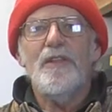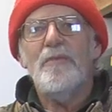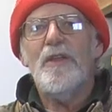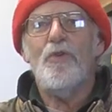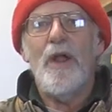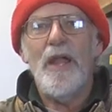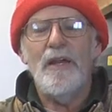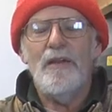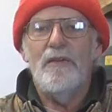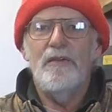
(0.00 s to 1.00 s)
to me
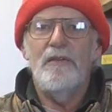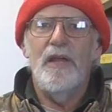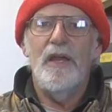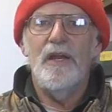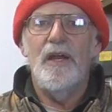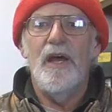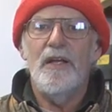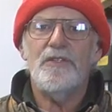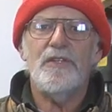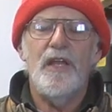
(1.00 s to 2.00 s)
rant,
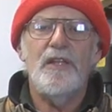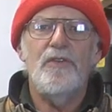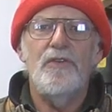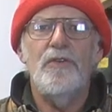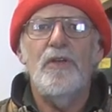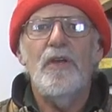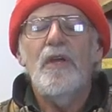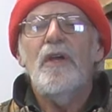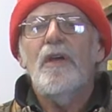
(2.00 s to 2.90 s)
and stay tuned